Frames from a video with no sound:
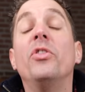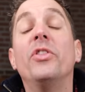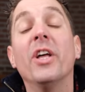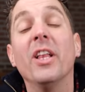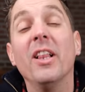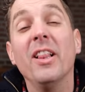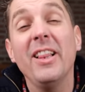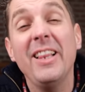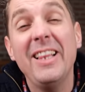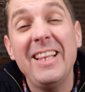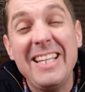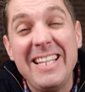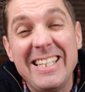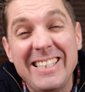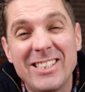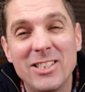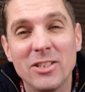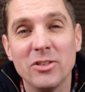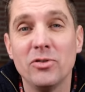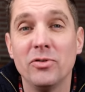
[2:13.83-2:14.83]

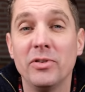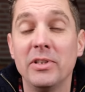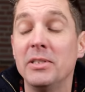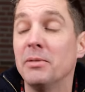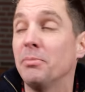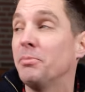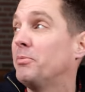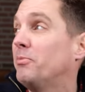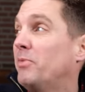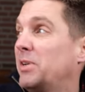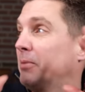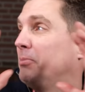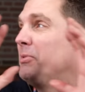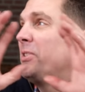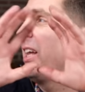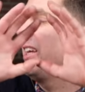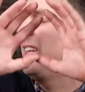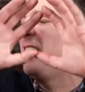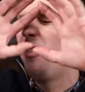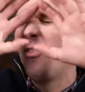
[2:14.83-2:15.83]
delicious
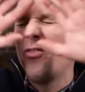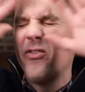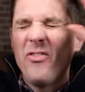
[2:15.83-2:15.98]
ribs, like